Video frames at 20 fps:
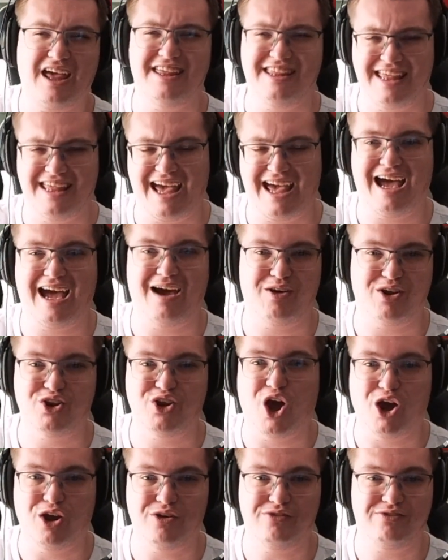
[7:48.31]
Yeah, I
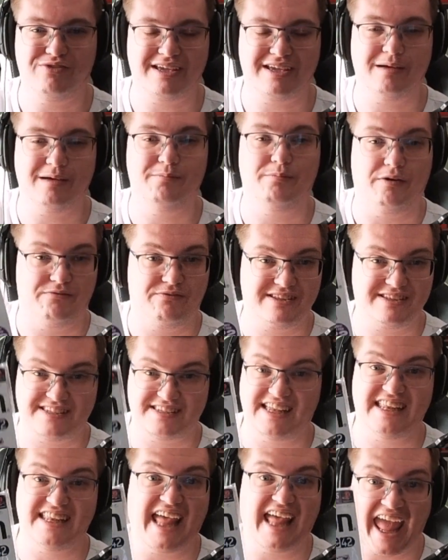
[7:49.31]
know I'm thinking, but this is
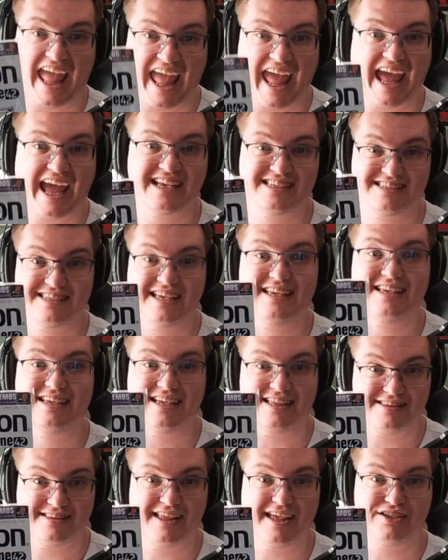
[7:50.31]
an excellent
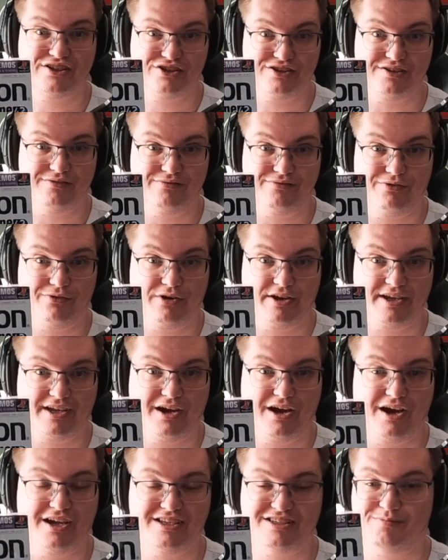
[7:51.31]
condition for it,
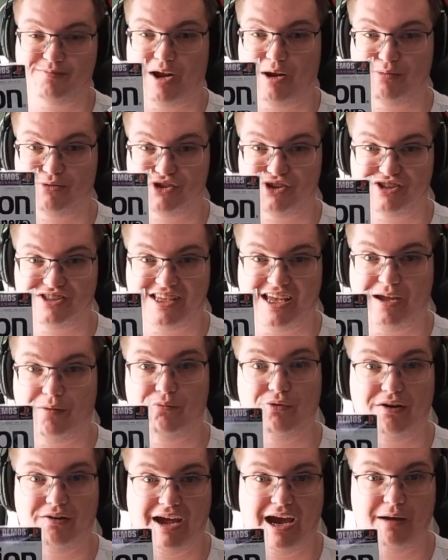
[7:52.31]
guys. But I'm just saying, I'm
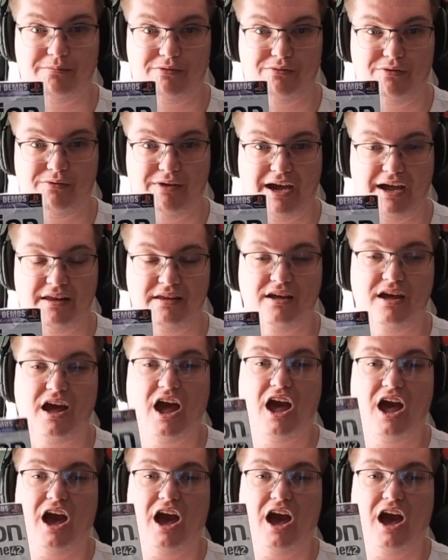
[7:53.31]
really happy with that.